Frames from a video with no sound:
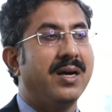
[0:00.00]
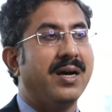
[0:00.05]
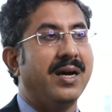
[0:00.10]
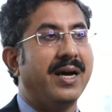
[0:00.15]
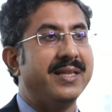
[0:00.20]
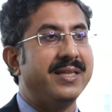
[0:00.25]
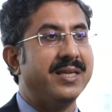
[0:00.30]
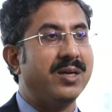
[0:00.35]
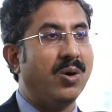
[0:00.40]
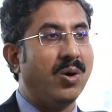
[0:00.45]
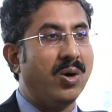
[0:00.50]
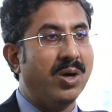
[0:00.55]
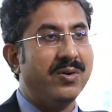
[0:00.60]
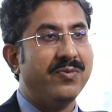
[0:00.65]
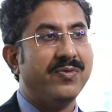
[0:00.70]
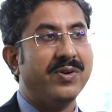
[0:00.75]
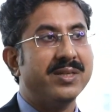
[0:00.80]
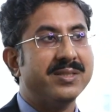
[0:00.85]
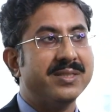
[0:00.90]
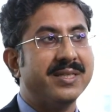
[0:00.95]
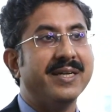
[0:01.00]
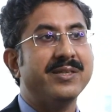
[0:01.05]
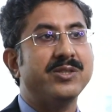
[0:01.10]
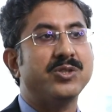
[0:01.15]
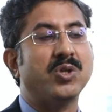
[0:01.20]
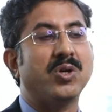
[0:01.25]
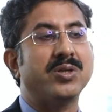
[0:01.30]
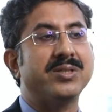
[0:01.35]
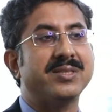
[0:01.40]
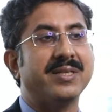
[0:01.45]
I think all of us get
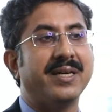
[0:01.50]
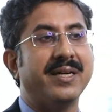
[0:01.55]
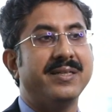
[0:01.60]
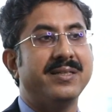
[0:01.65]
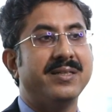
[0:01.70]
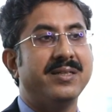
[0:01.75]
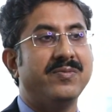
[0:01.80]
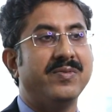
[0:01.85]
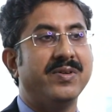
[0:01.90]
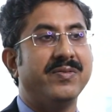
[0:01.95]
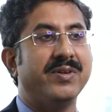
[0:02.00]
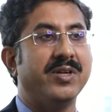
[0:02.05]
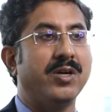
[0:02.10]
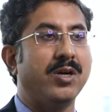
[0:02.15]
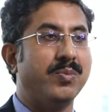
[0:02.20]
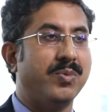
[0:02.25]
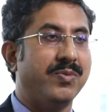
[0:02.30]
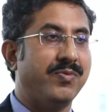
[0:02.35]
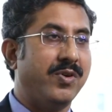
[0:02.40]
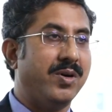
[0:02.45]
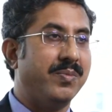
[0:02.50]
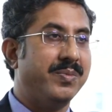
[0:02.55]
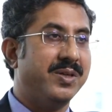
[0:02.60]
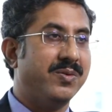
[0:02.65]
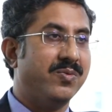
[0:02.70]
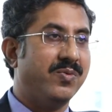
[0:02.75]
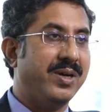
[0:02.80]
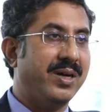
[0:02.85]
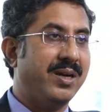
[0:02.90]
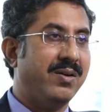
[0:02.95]
short-sighted when we are not
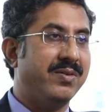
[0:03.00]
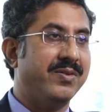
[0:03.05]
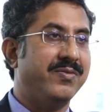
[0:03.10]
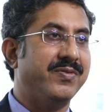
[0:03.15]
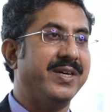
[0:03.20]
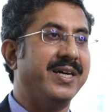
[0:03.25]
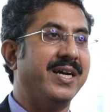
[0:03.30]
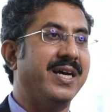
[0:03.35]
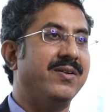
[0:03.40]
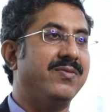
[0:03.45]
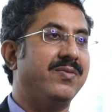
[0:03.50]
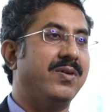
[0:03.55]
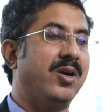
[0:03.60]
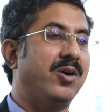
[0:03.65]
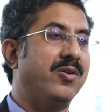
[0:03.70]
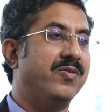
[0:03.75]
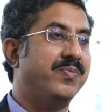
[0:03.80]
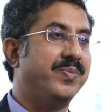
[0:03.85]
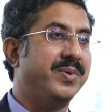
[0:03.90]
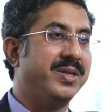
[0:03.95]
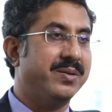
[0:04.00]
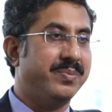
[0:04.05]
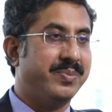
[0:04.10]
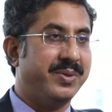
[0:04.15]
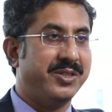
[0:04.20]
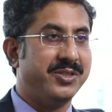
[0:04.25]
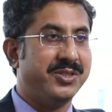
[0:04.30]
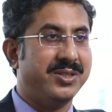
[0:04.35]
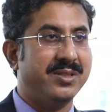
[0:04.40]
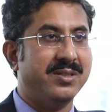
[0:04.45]
performing well, when we have a lot of peer
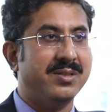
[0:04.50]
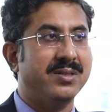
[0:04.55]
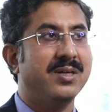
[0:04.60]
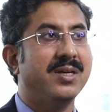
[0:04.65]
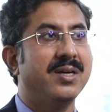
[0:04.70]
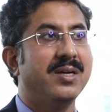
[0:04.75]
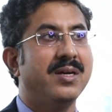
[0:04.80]
pressure,